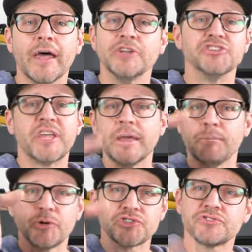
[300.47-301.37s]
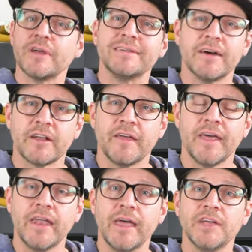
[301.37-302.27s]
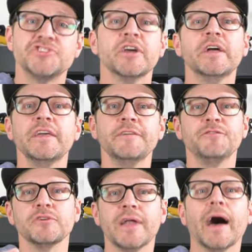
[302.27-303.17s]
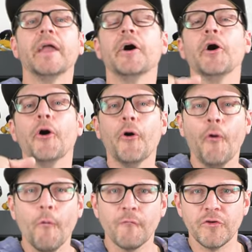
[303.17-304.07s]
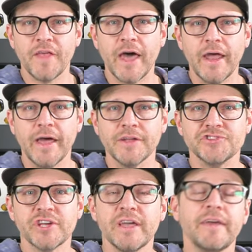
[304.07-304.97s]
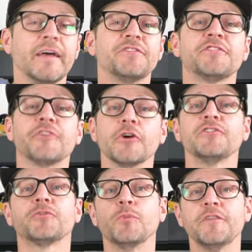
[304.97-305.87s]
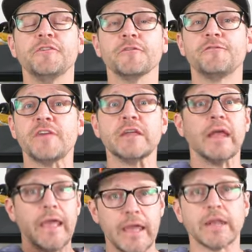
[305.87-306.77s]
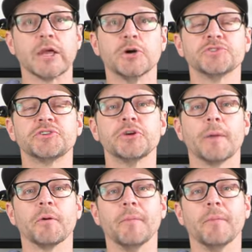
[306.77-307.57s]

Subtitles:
edge. You can't push straight down on that edge if you're not over that edge. And that starts with your feet and it goes to your upper